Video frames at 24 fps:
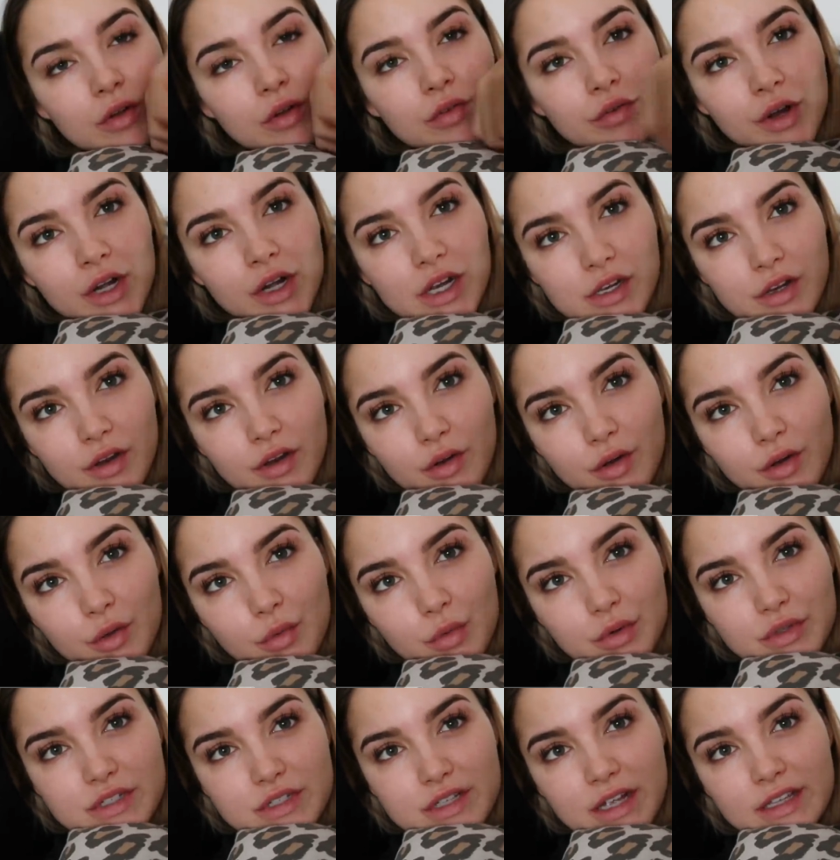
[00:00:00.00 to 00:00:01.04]
I really don't know
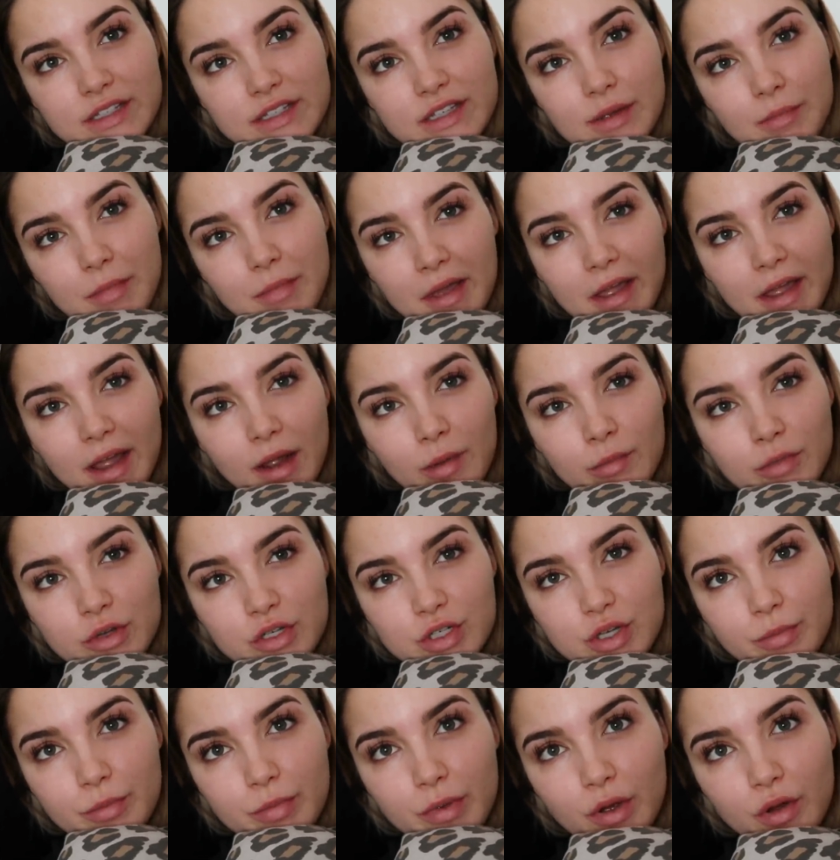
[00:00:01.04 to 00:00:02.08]
what setting my camera
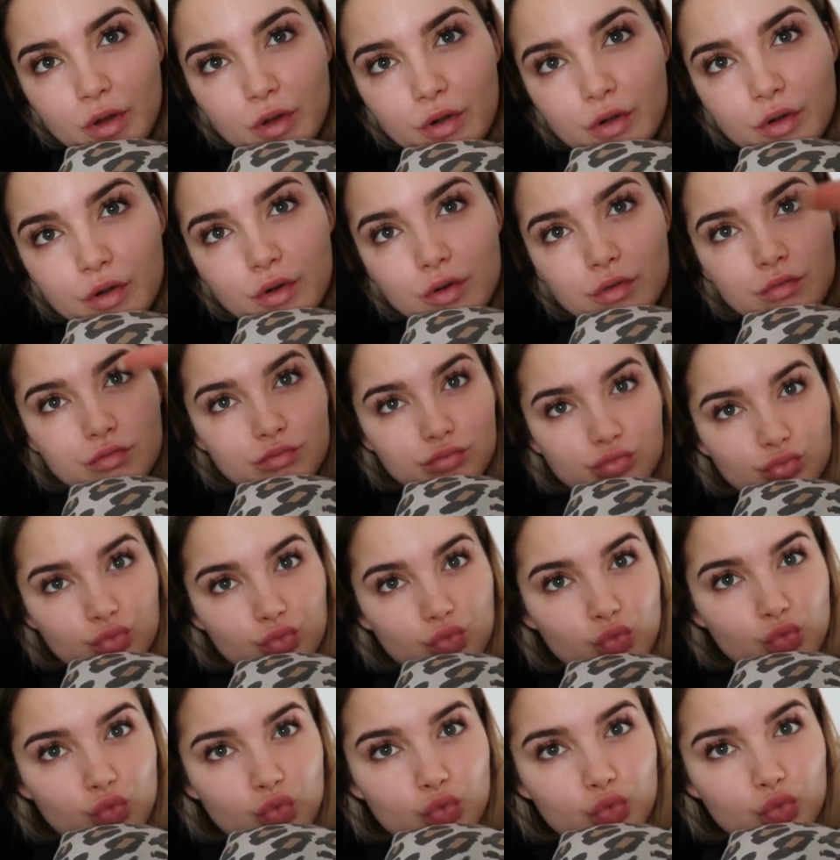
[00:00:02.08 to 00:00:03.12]
should be on.
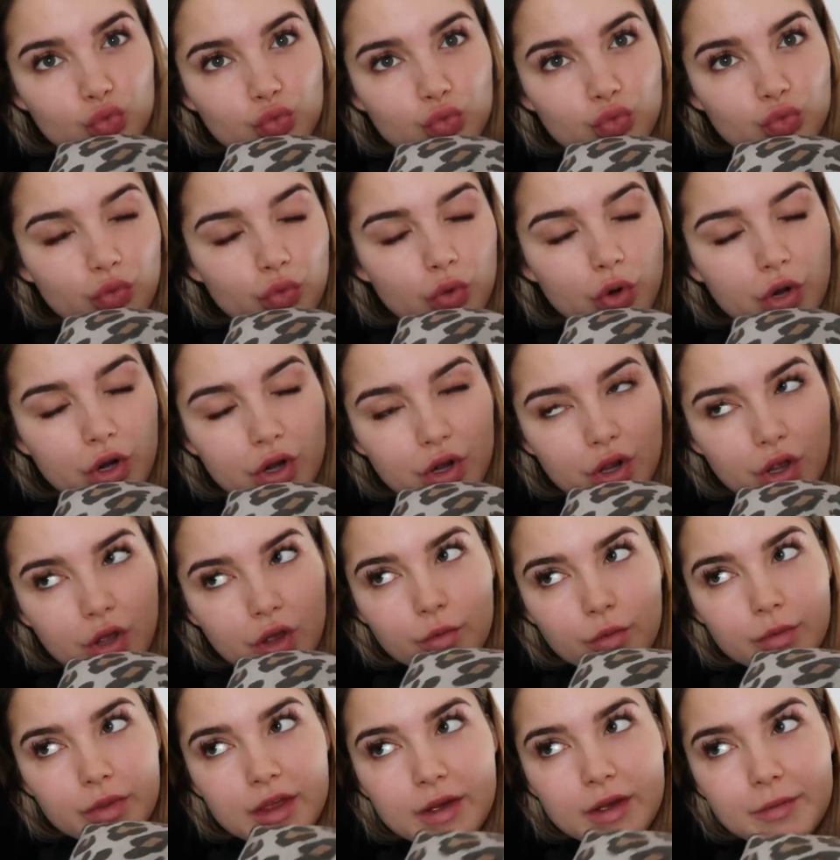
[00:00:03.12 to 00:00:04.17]
We're gonna
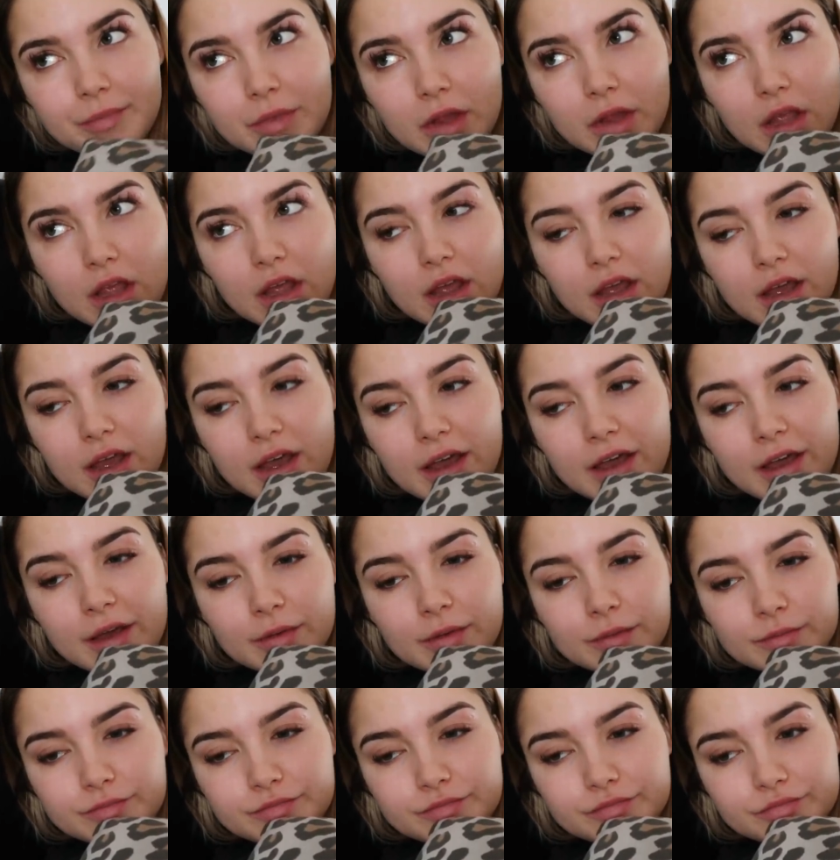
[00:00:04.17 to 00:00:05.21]
go with
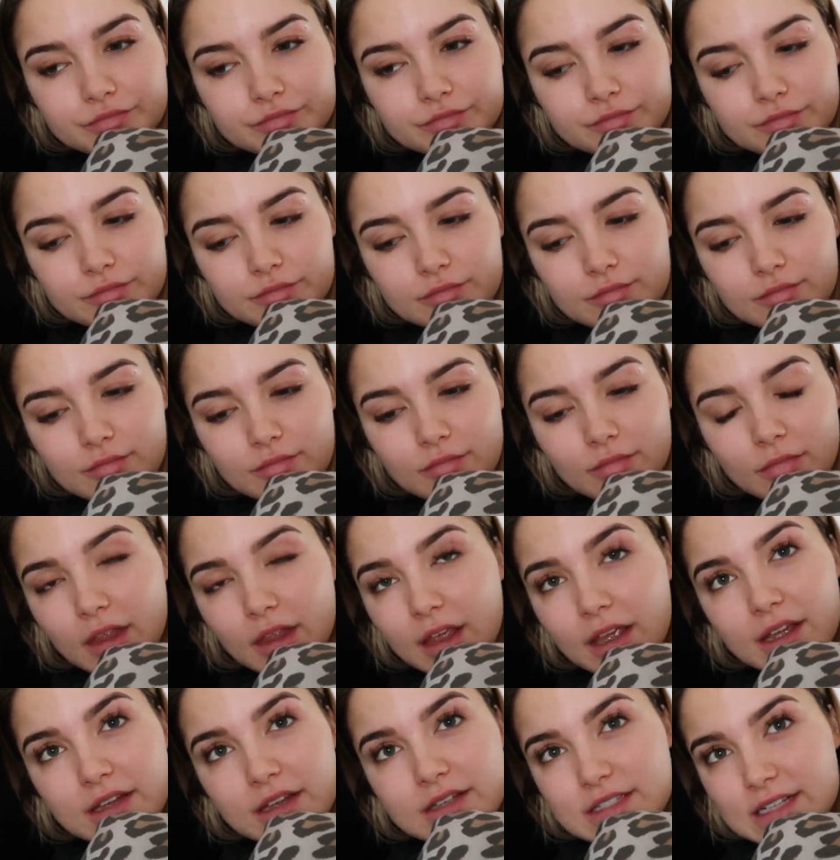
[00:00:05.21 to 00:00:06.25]
it.
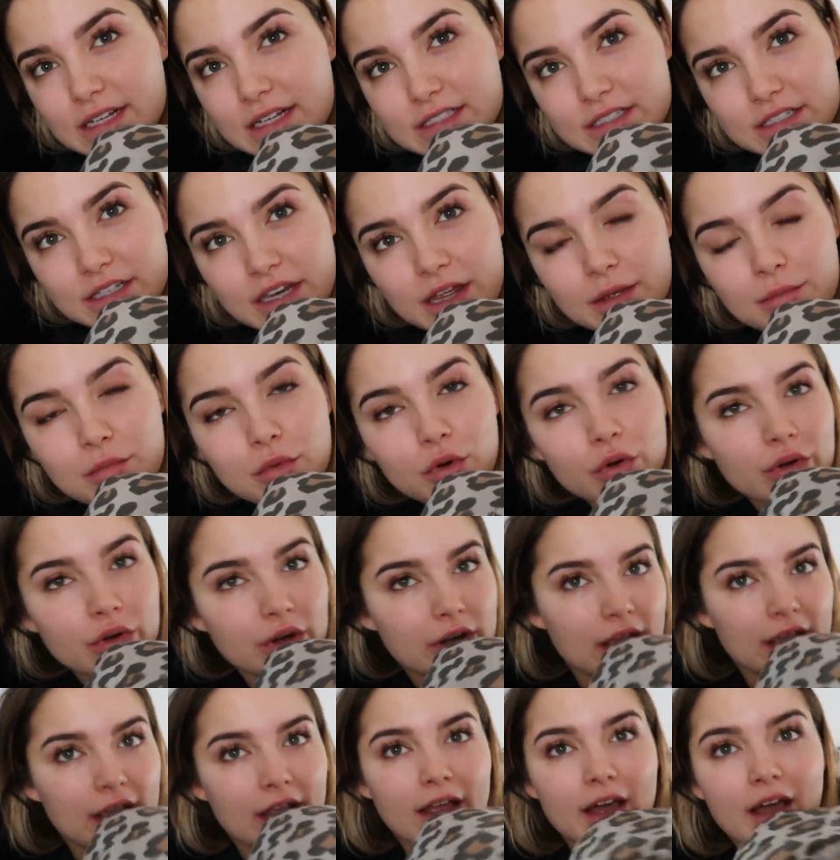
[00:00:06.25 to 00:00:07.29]
It is Saturday
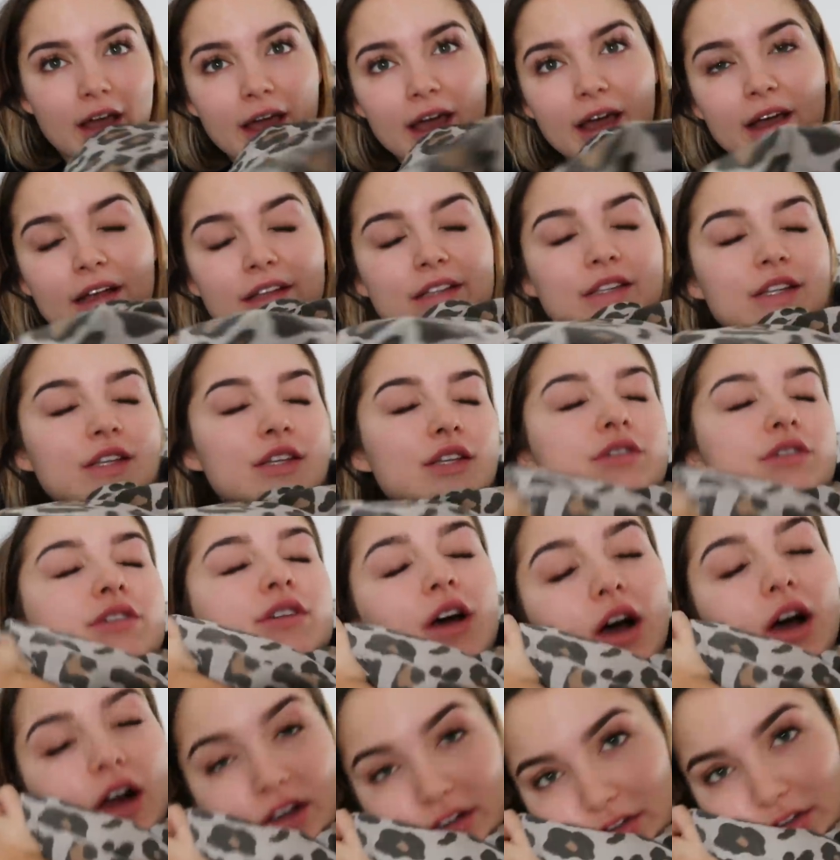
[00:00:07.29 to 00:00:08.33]
morning. I had
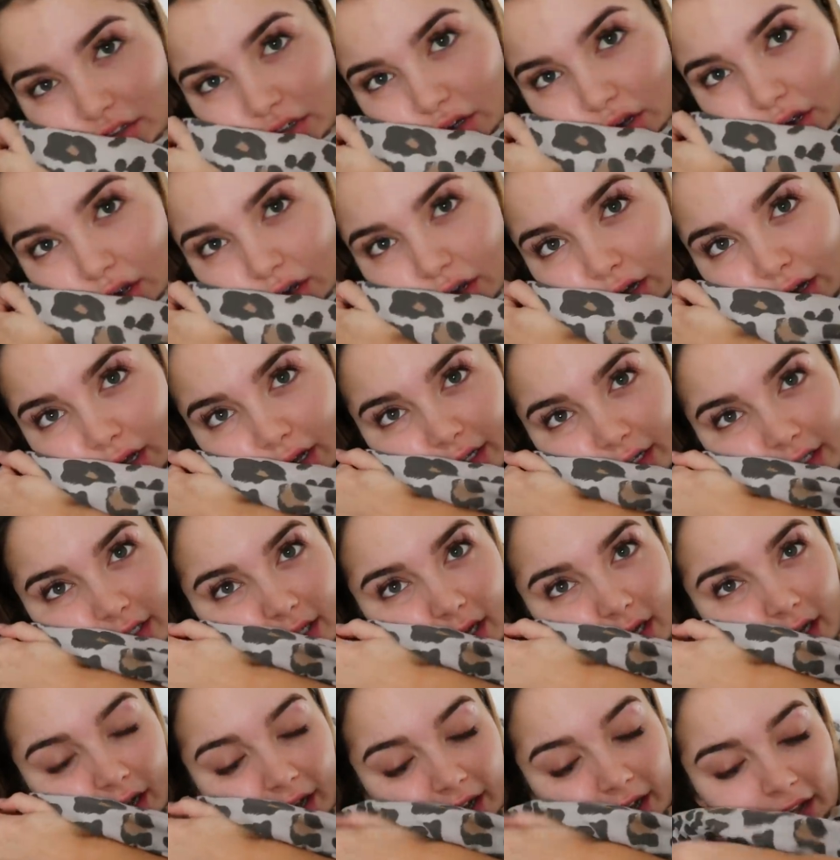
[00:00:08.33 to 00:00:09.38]
such a
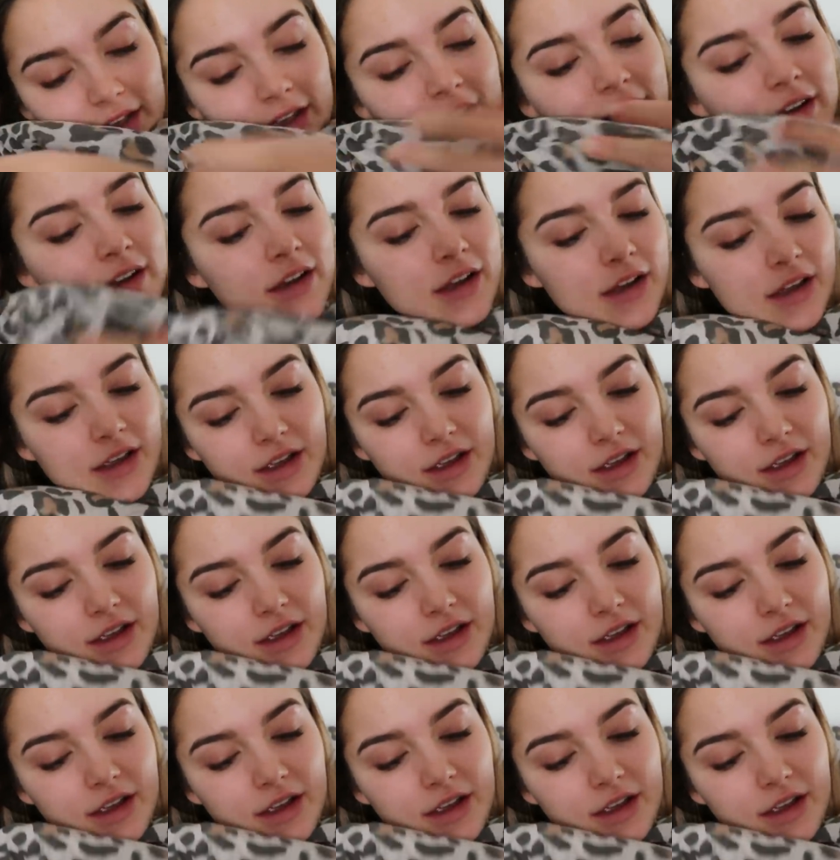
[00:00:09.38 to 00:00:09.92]
nice lie-in.